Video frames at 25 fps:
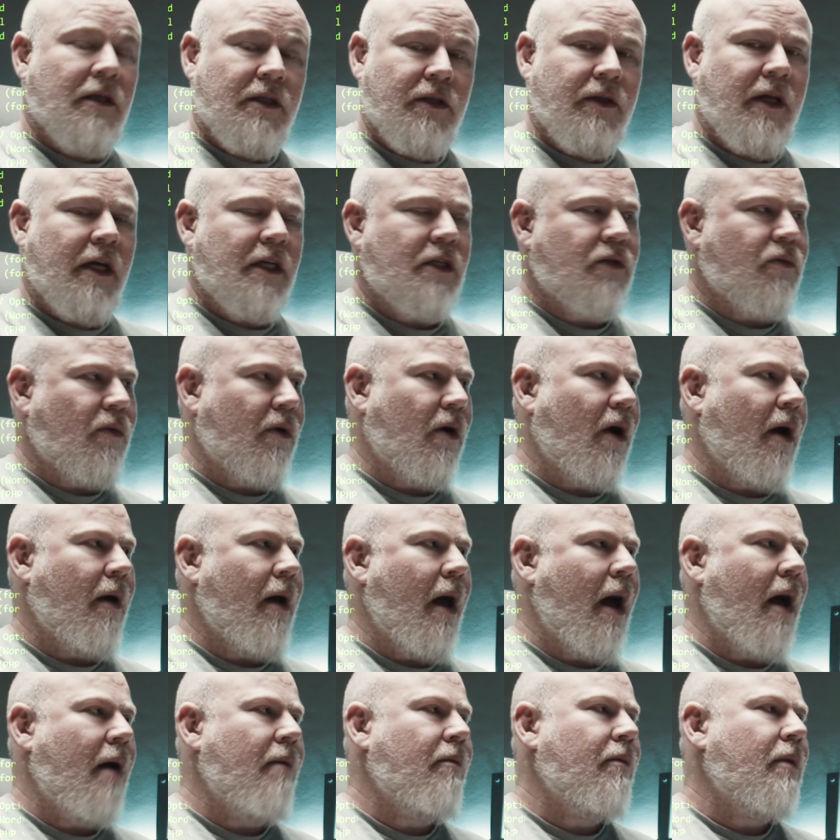so that's where I
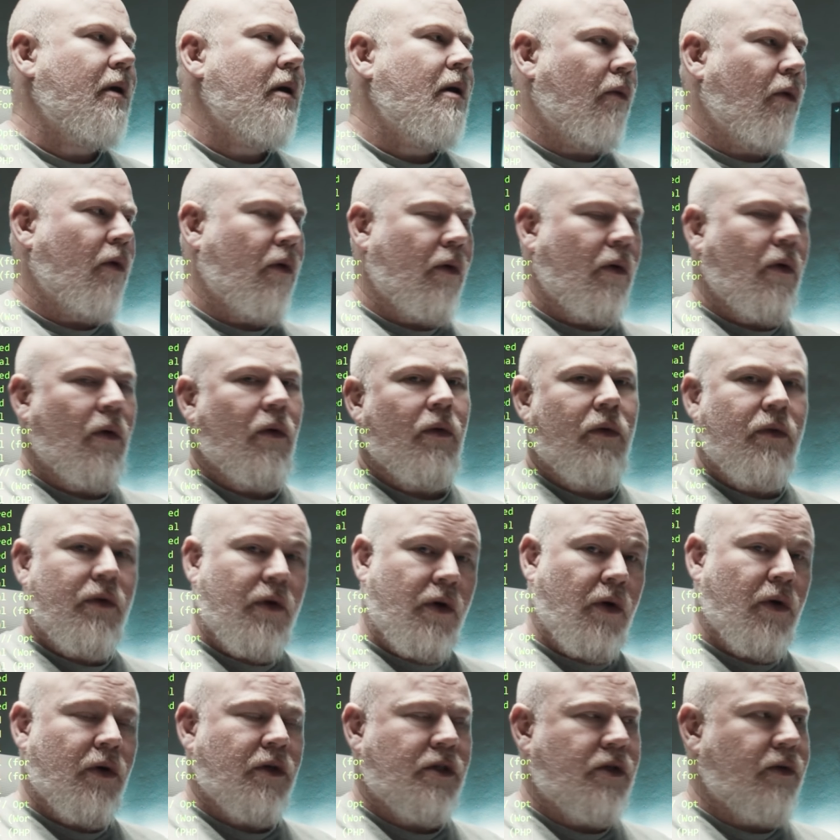am, or the
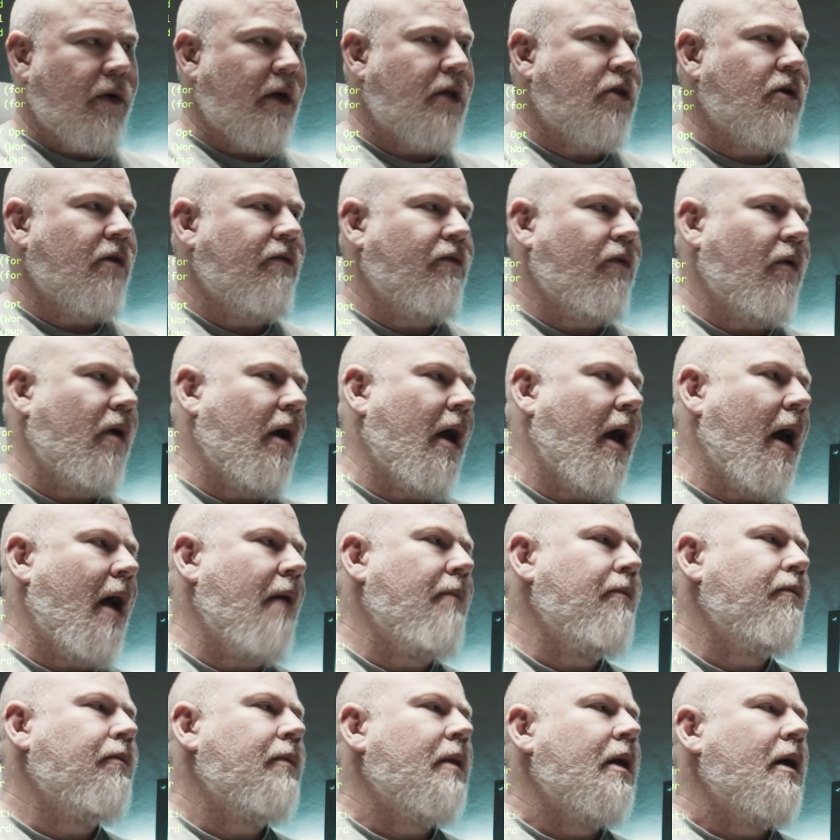current directory of where I
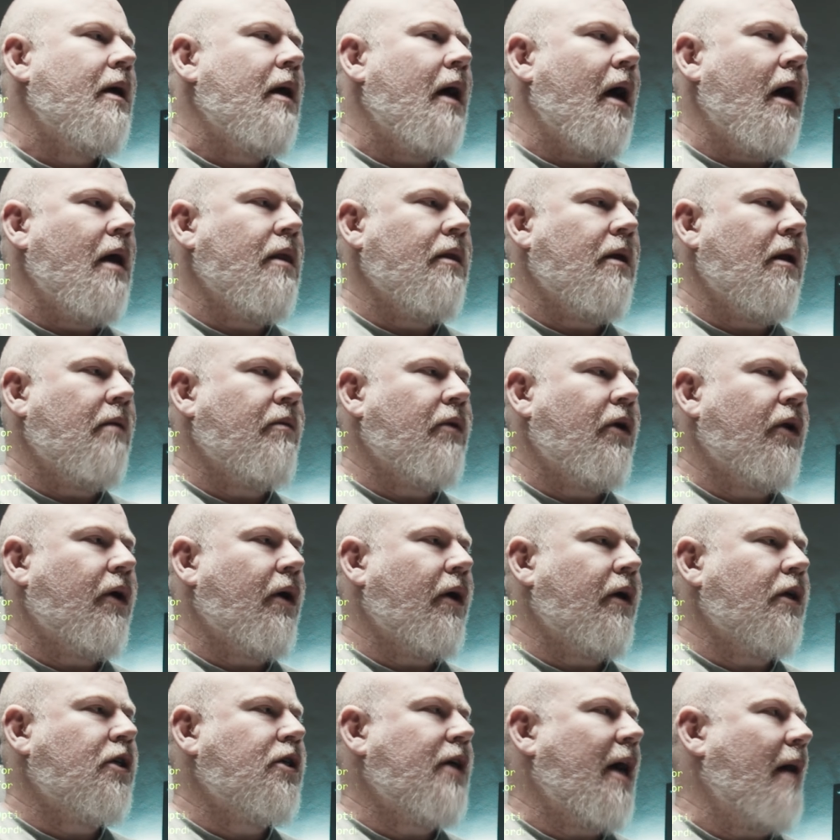am. And then I'm going to
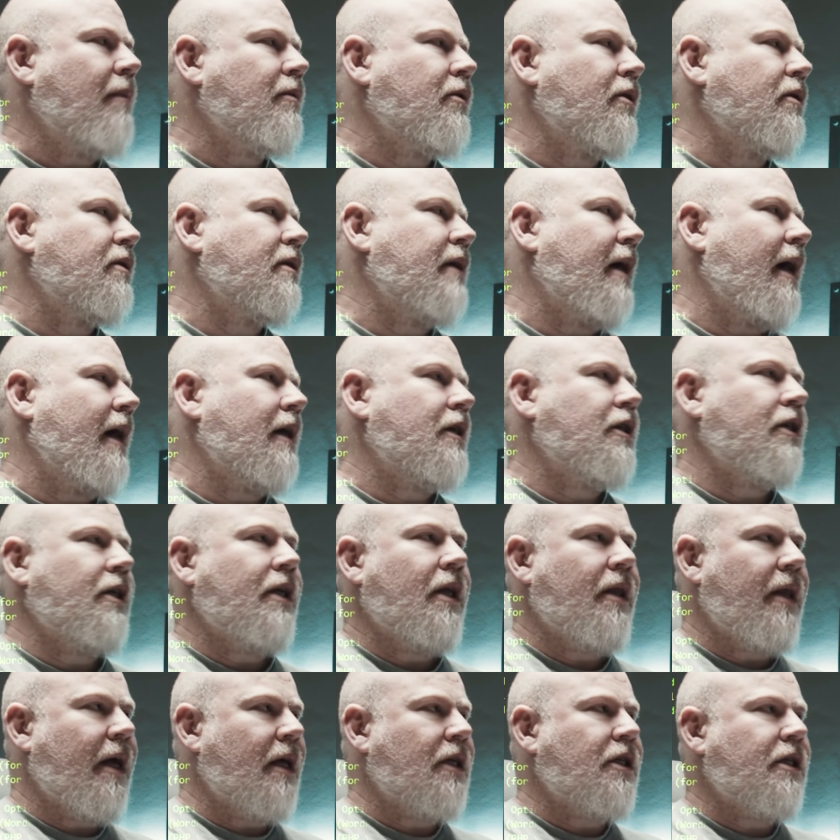go to chapters, action,
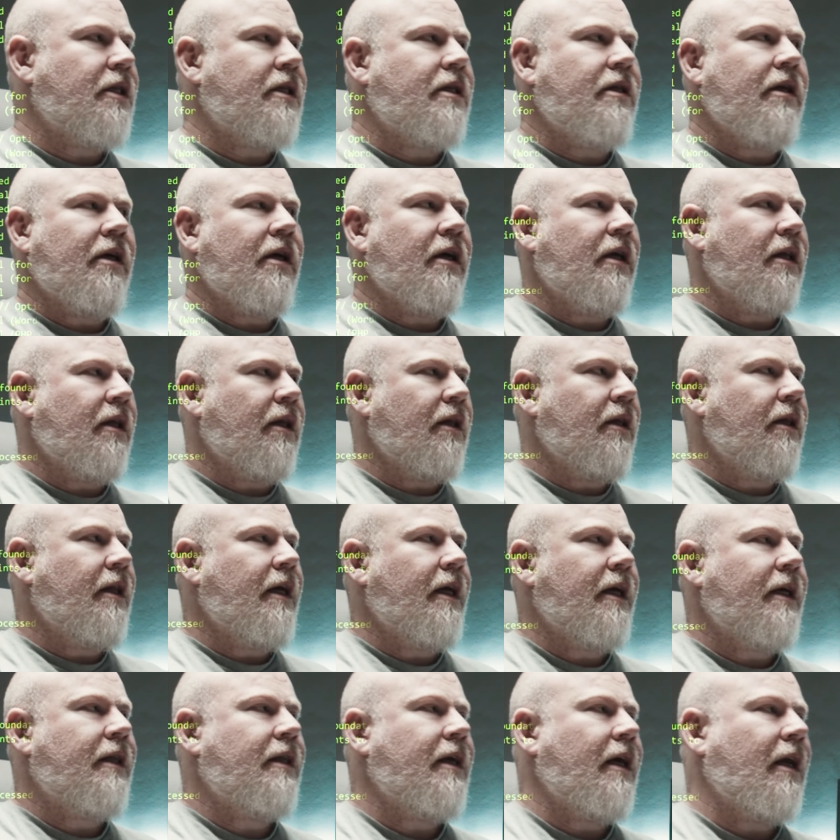and that's just the
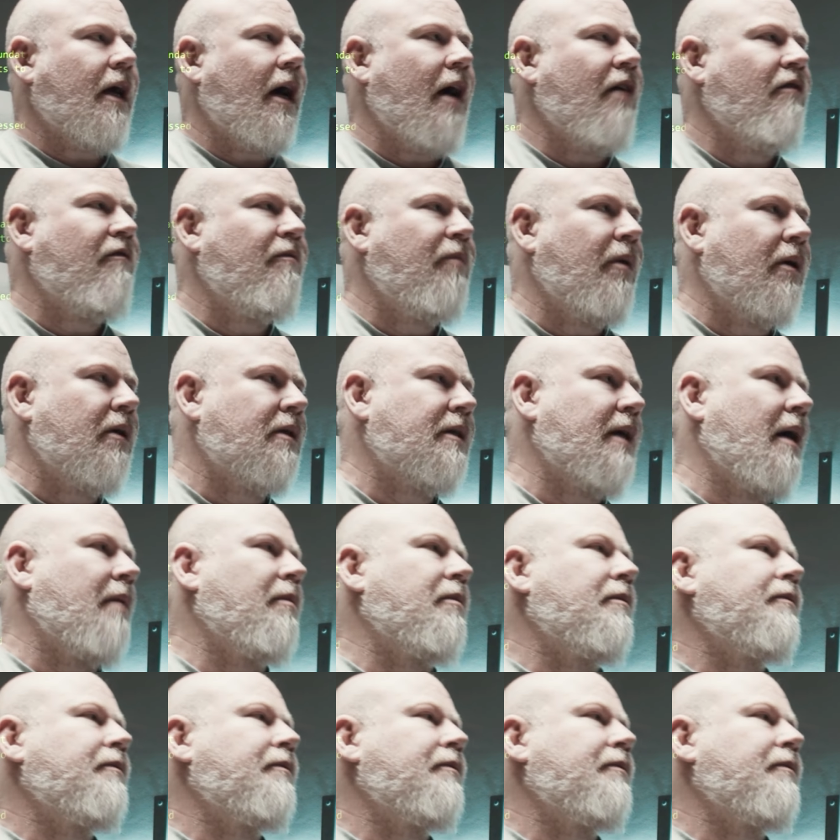link that I've built up.